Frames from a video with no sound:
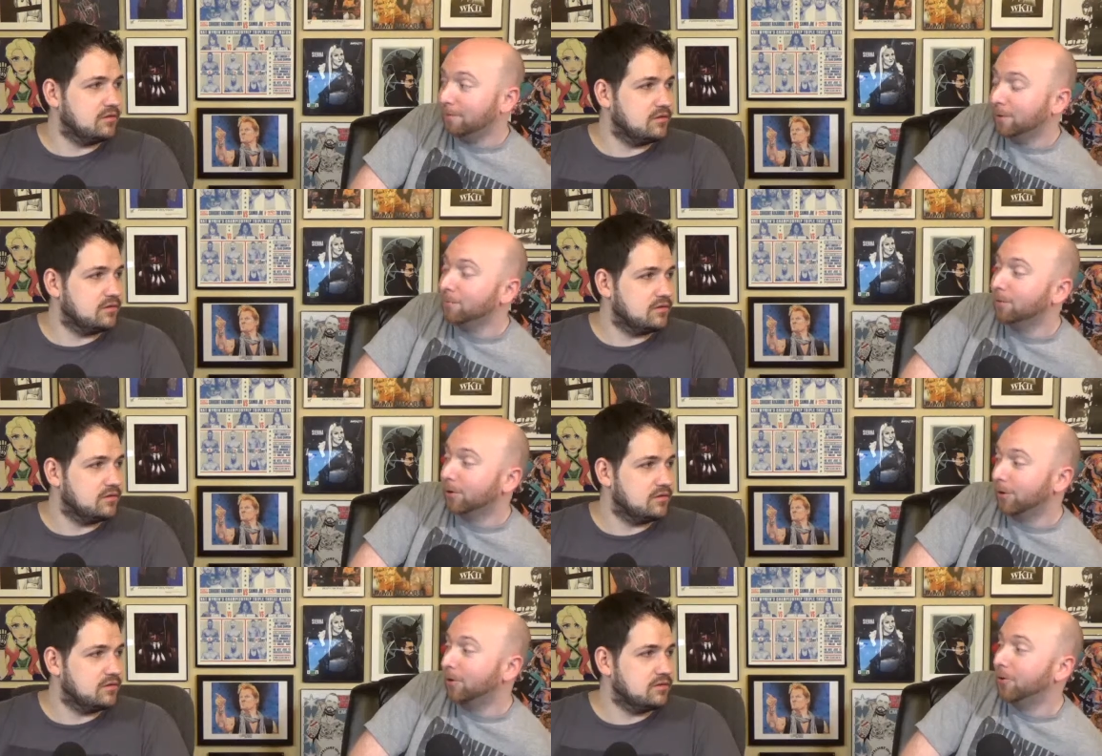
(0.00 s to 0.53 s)
Speaker 1: of
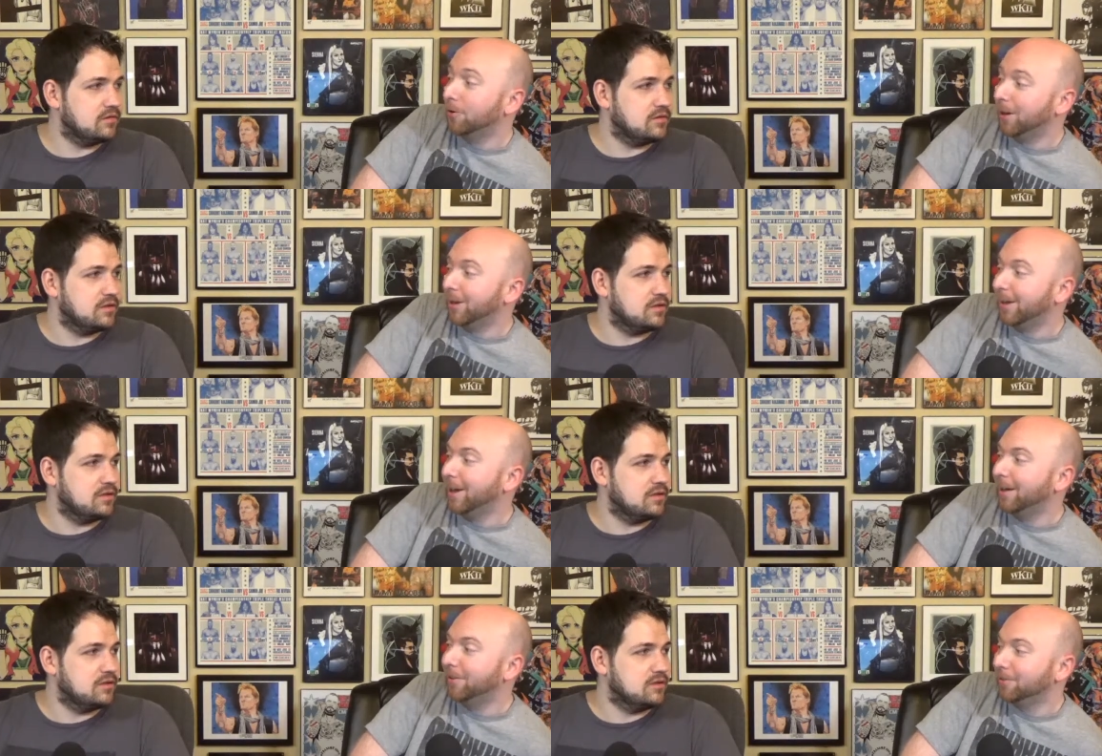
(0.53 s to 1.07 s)
people go
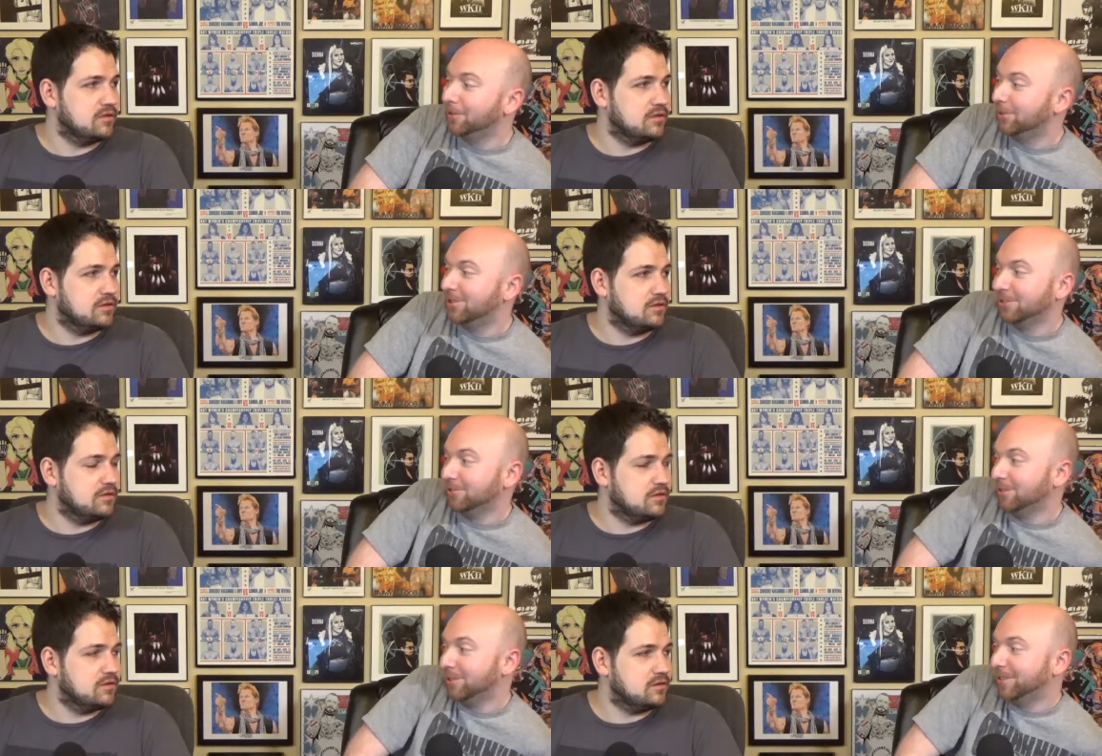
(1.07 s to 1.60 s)
away now. We
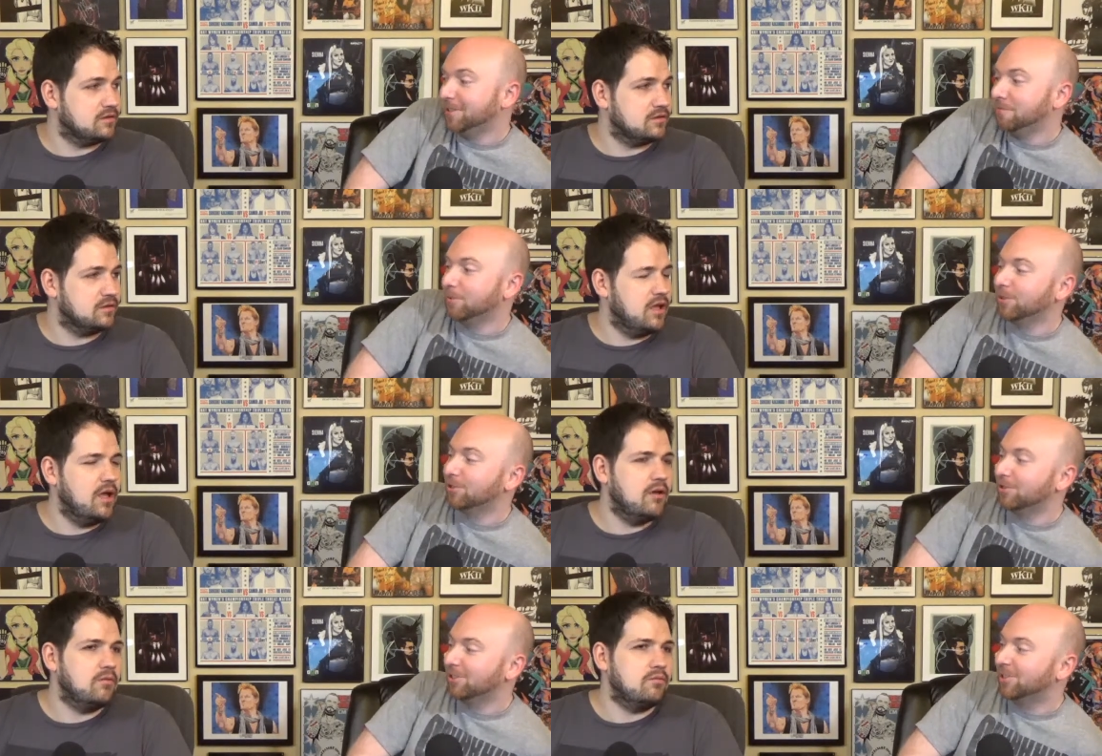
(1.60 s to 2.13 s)
just don't see
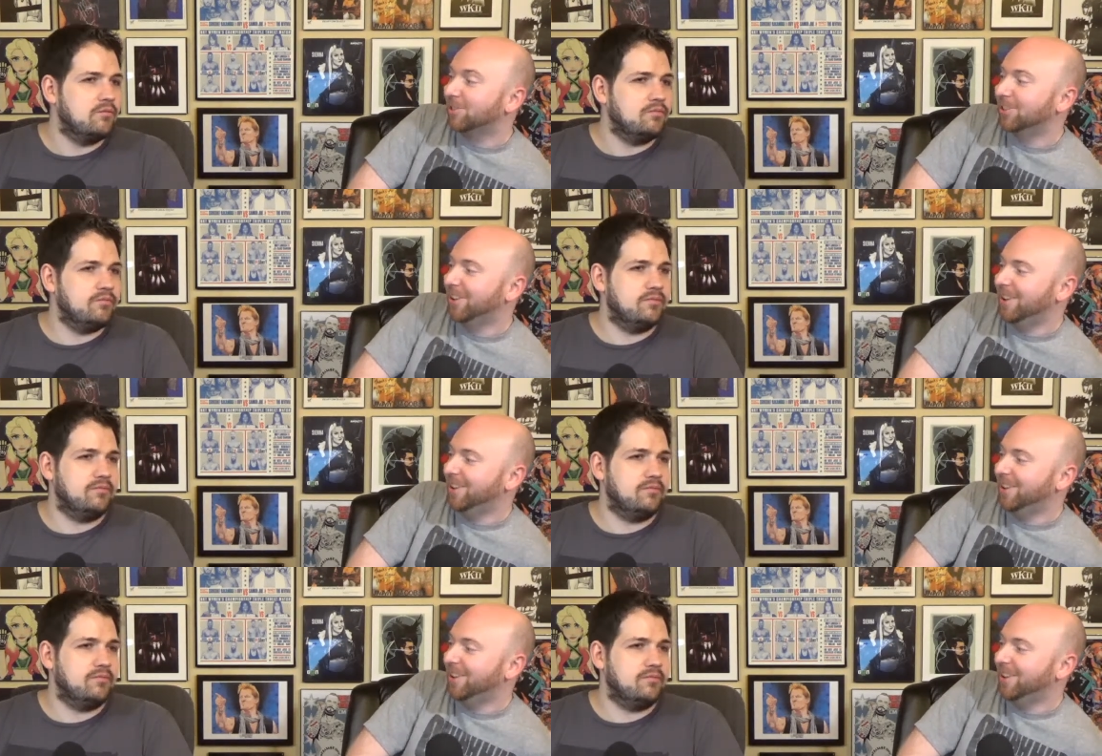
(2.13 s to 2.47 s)
them, but they're still